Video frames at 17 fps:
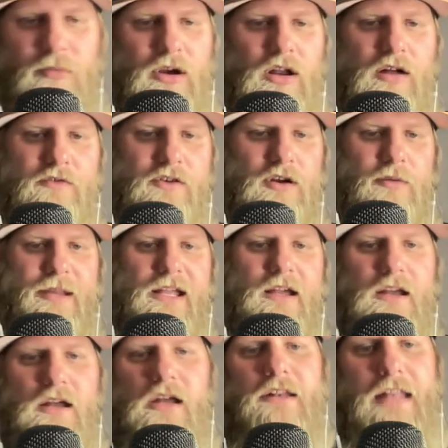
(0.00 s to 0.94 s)
run off Kirby.
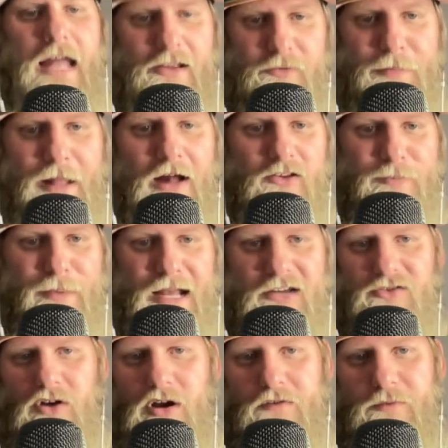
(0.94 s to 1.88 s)
Nice bounce
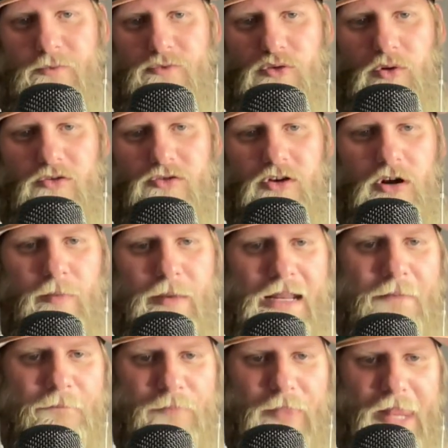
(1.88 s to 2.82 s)
back start from George
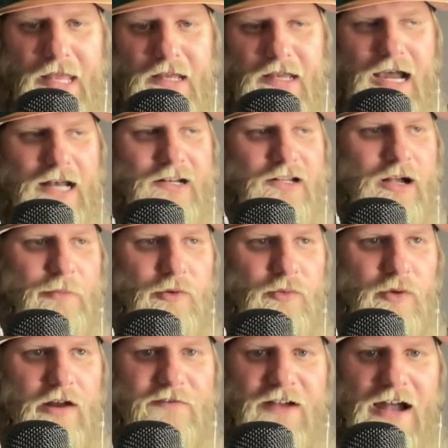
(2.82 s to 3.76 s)
Kirby. Had a couple
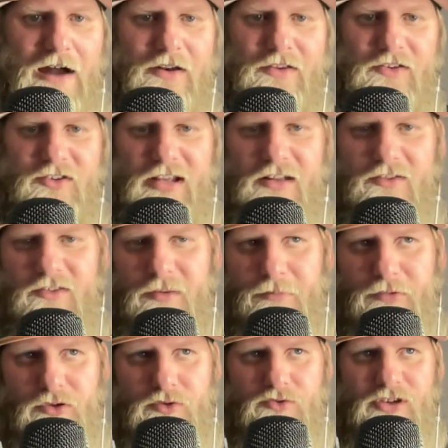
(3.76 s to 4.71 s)
rough outings against the
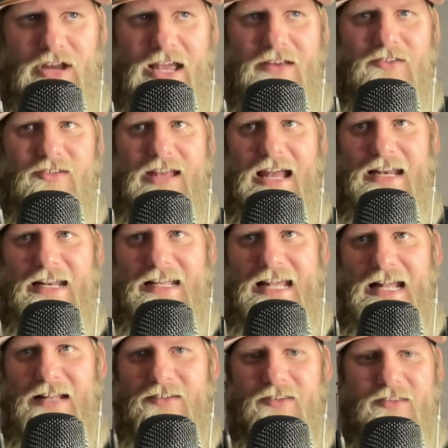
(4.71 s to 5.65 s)
Blue Jays and
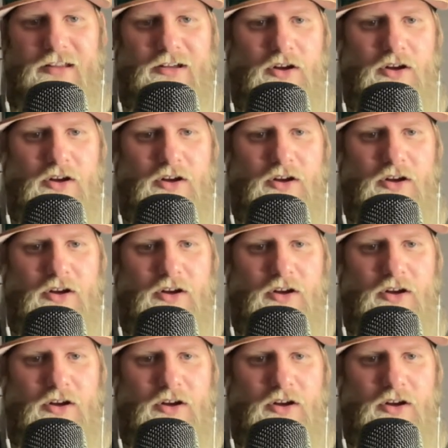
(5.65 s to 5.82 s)
against the